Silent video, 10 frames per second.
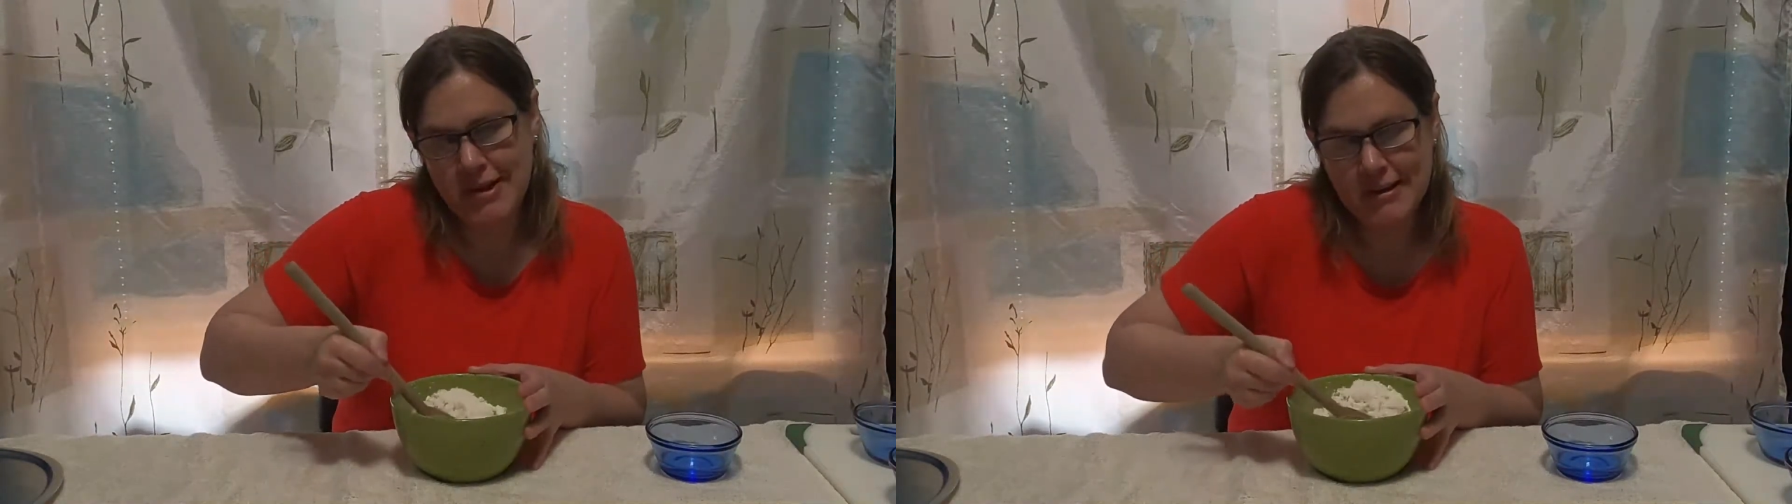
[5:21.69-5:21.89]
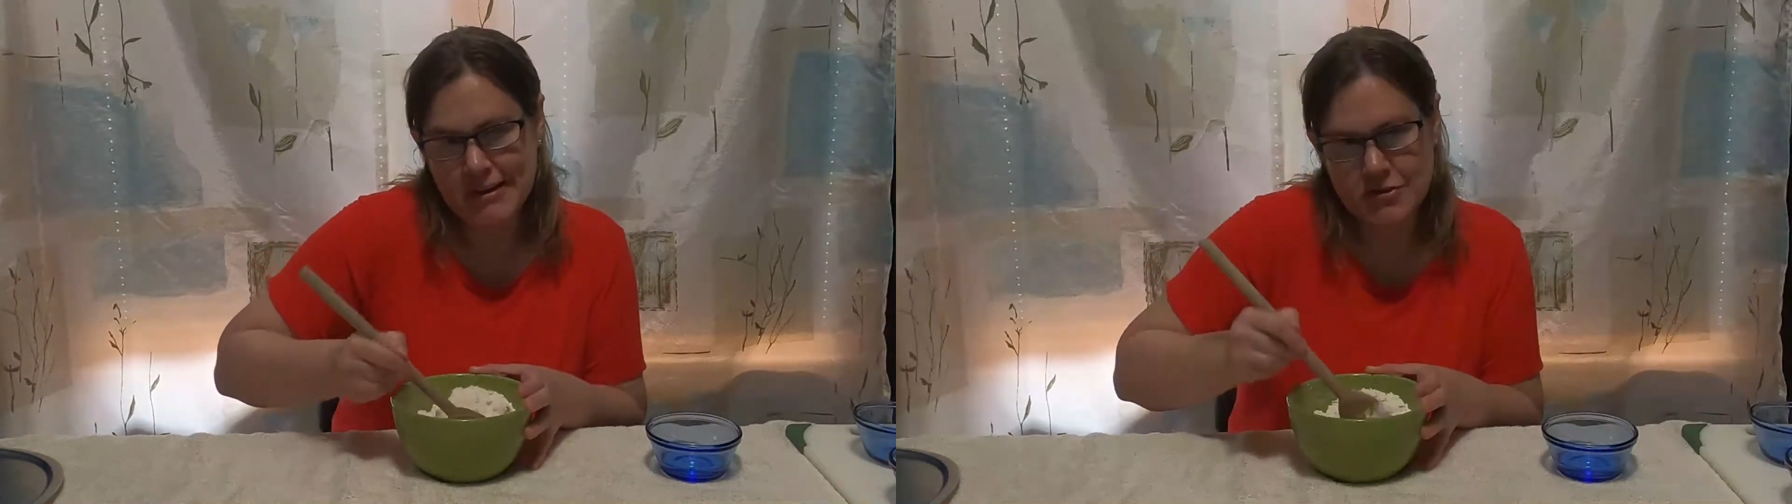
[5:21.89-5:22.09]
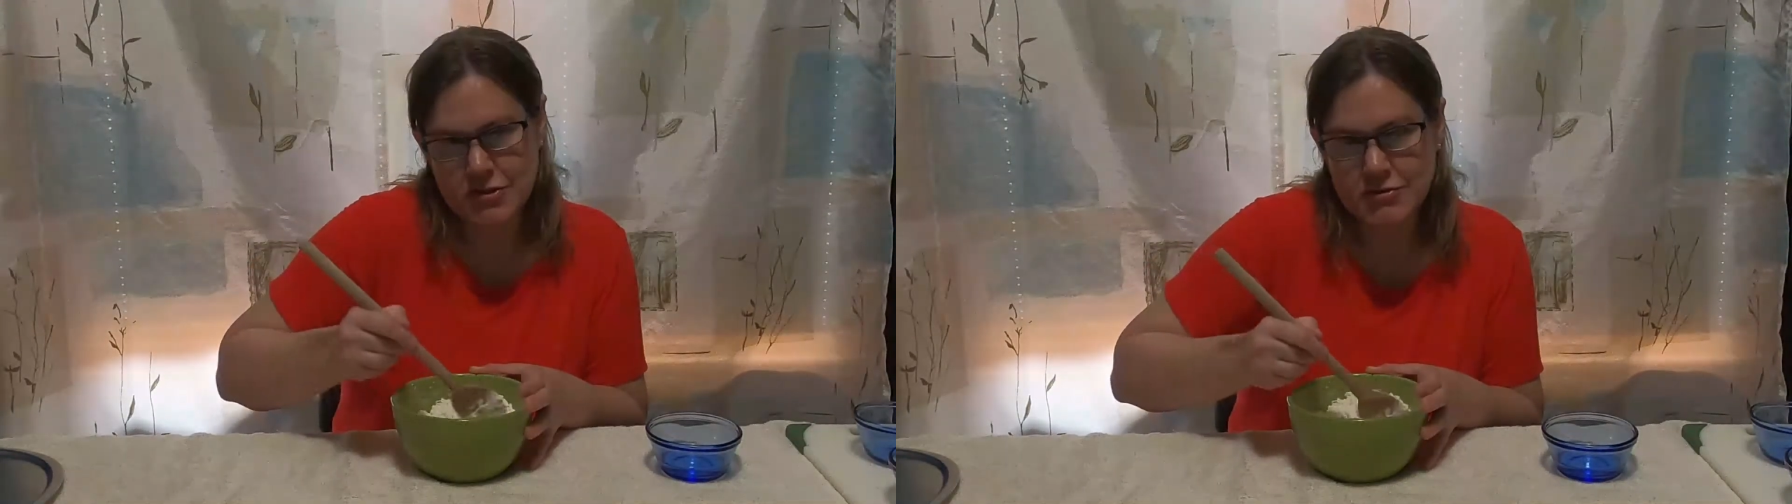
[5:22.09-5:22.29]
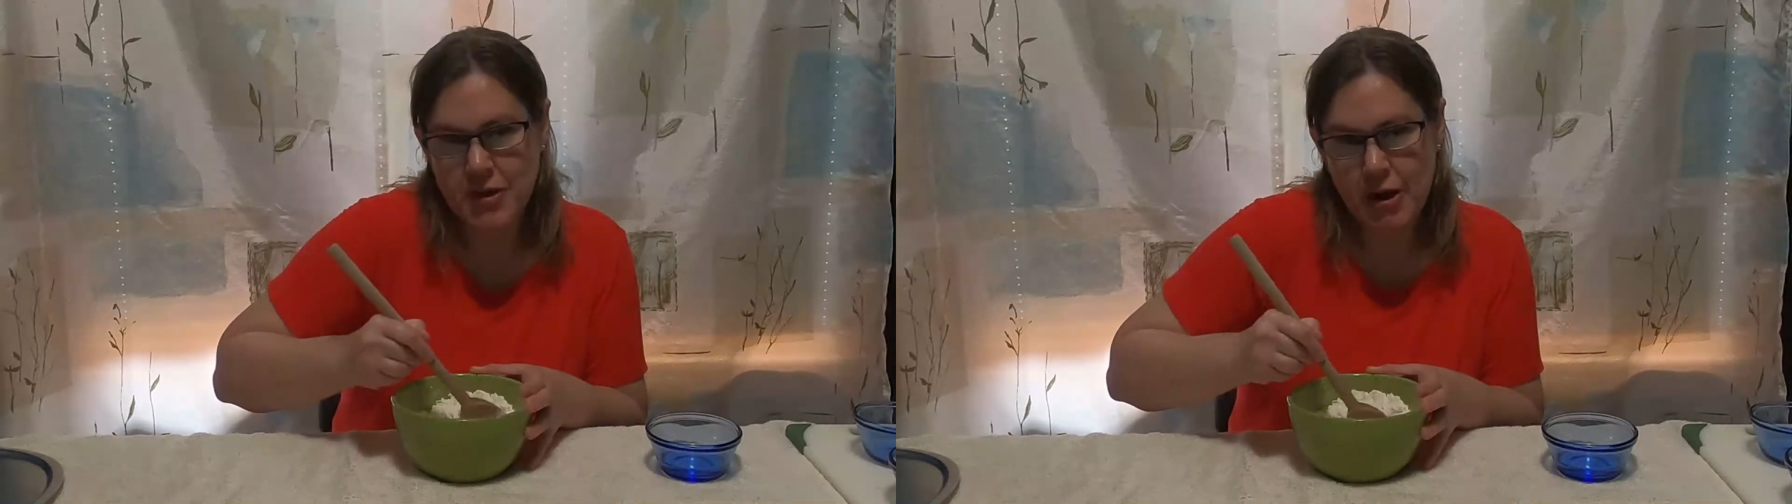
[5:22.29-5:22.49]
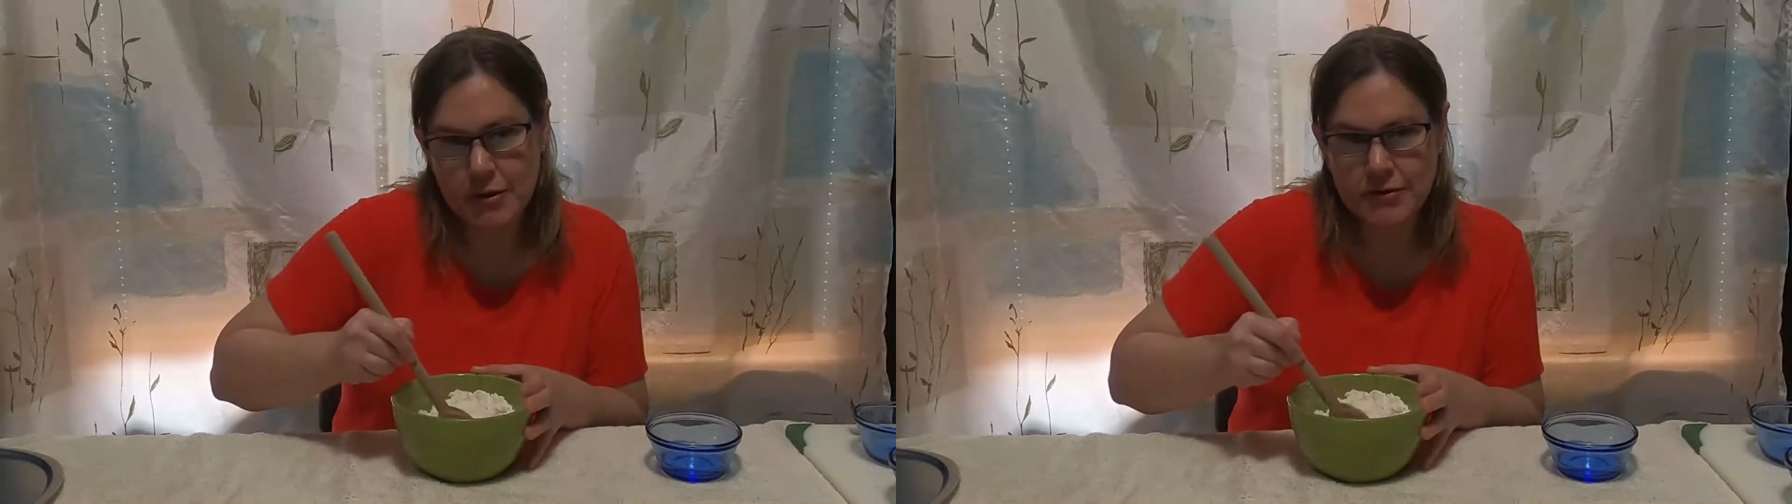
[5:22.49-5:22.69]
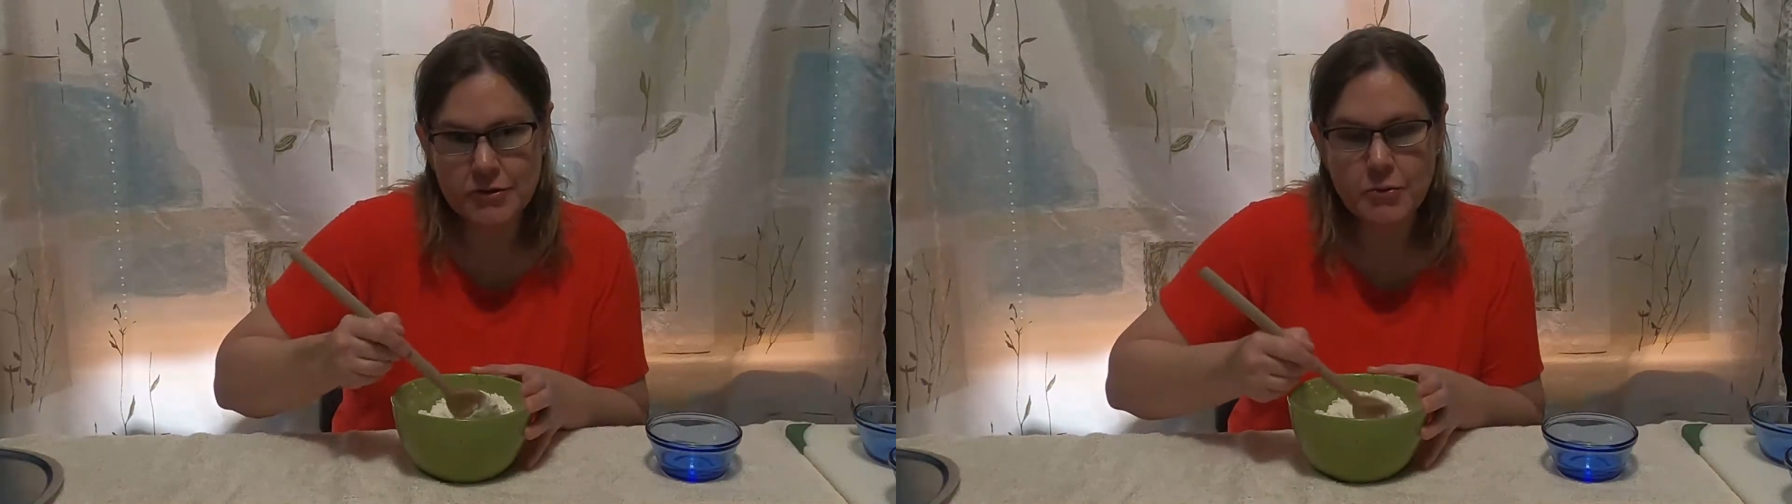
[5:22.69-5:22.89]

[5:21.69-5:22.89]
Then again, it's just flour,